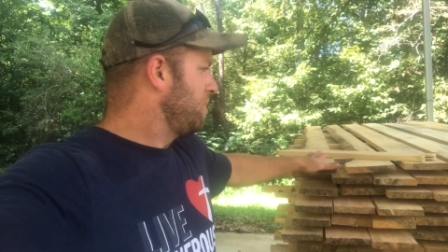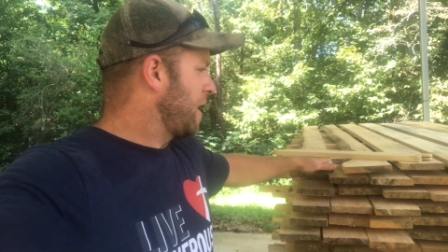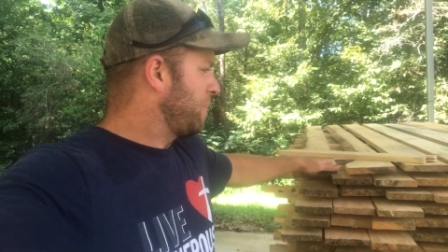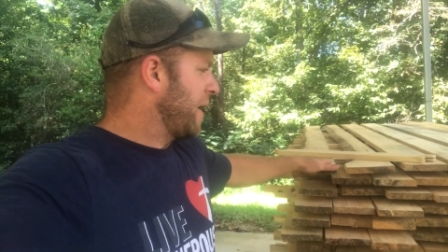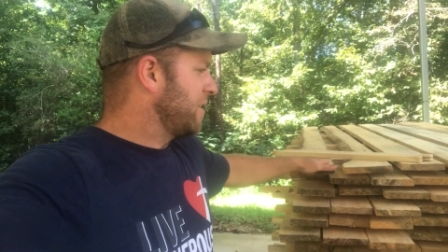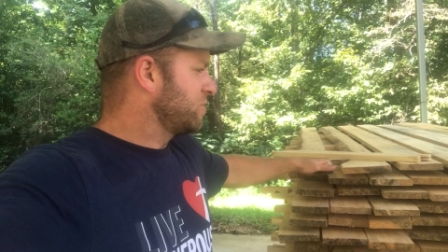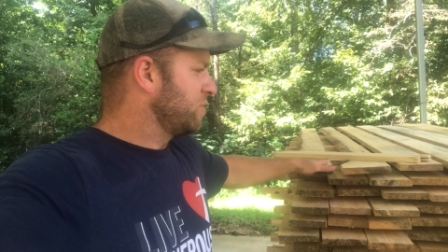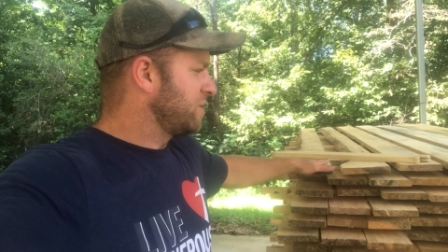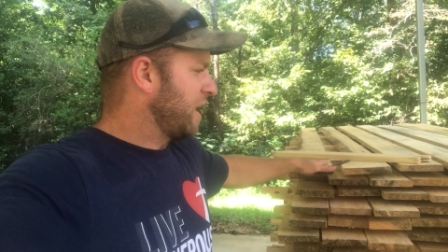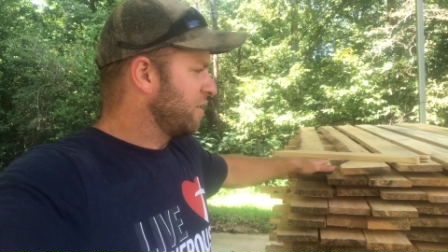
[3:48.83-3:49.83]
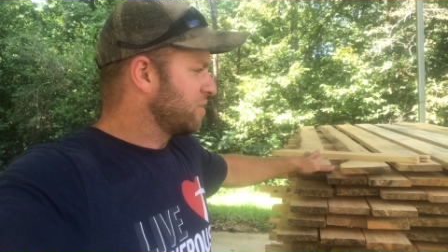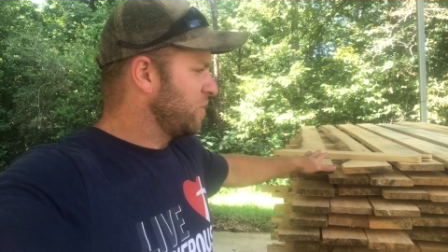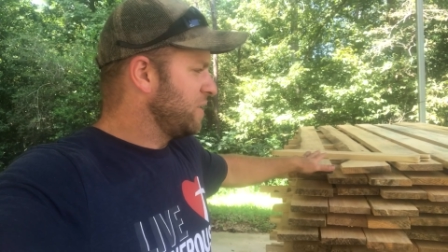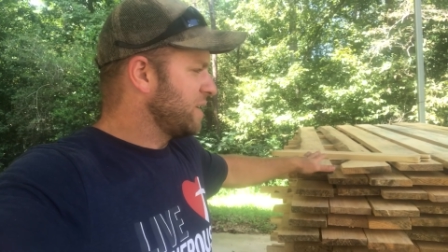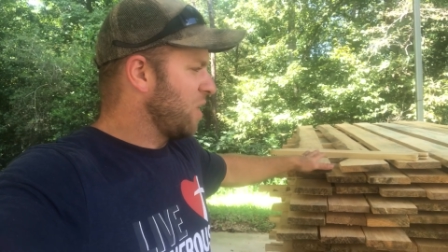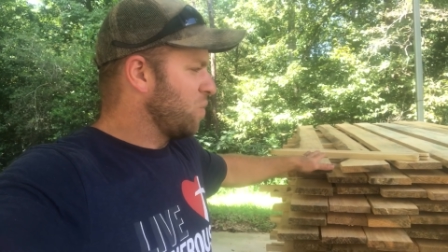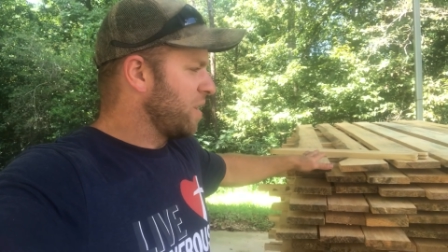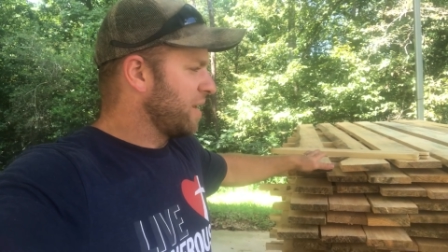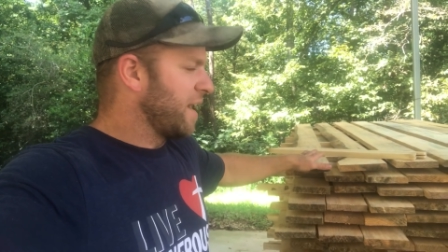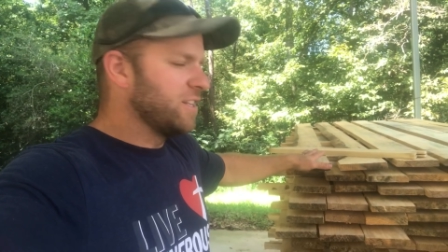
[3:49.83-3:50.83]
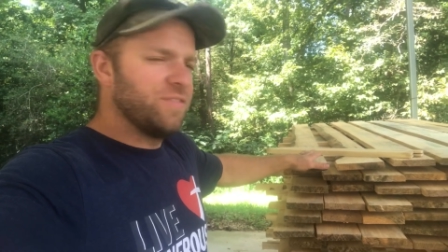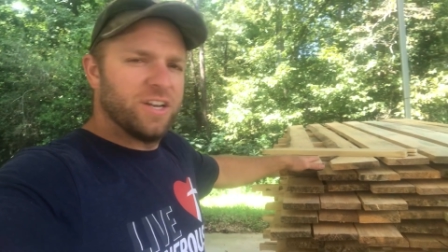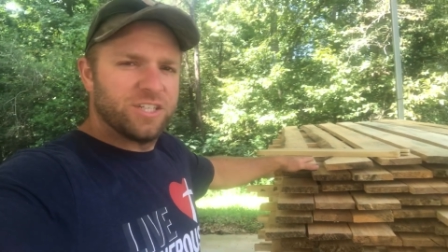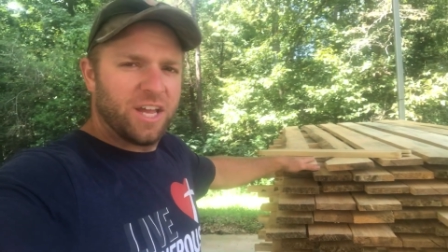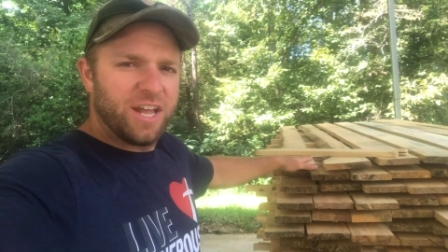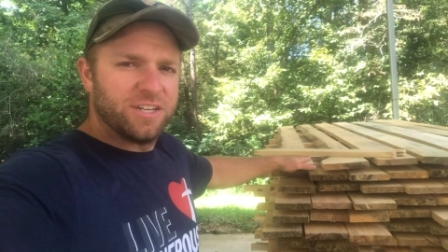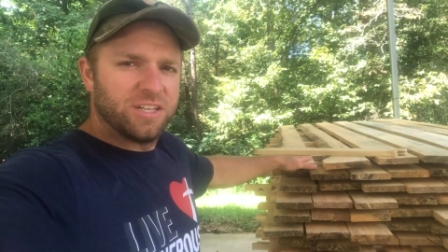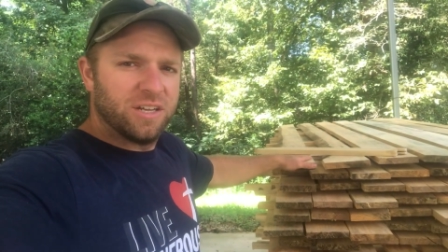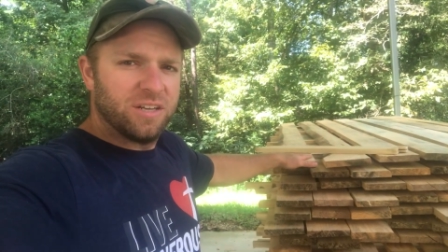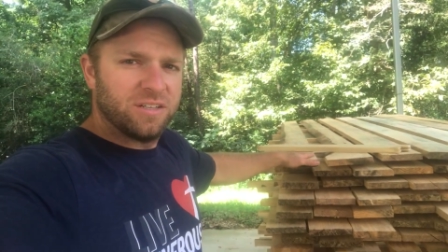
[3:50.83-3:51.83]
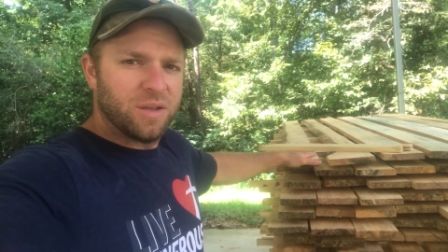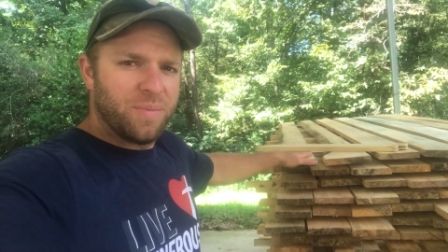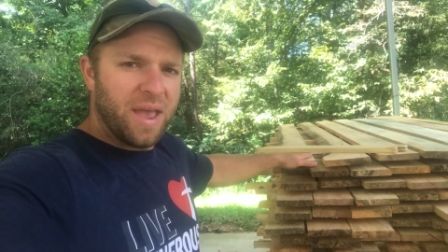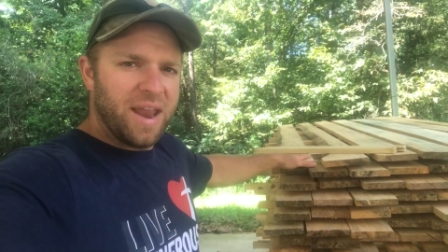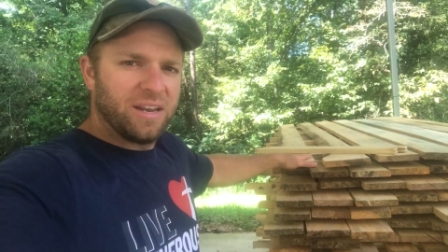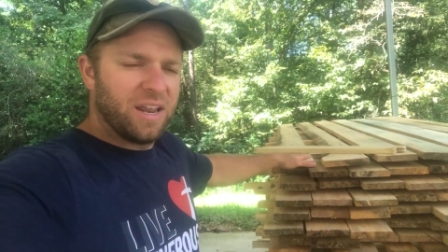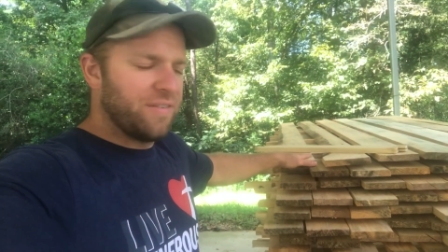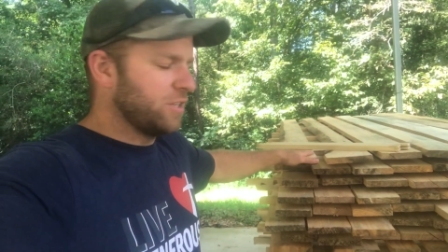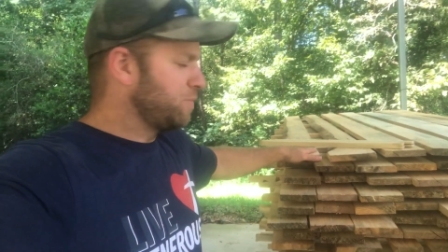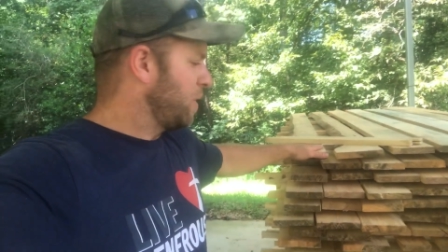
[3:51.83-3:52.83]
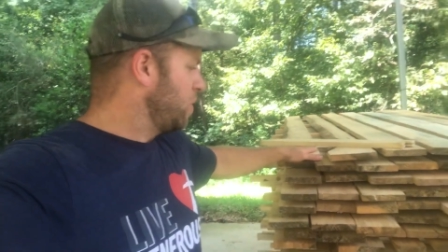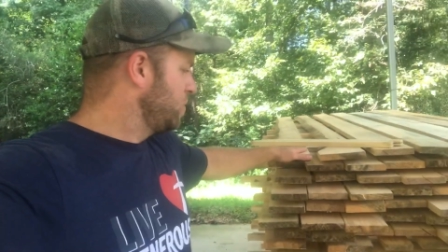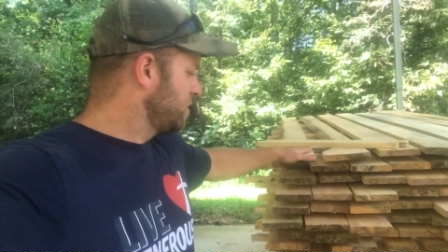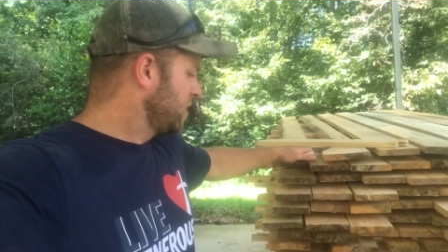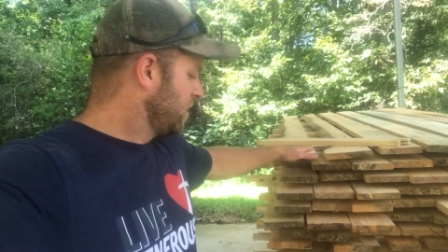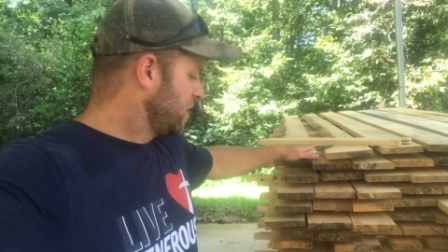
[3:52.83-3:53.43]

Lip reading: make a pass through the sander so he's got one nice finished edge to paint and have exposed.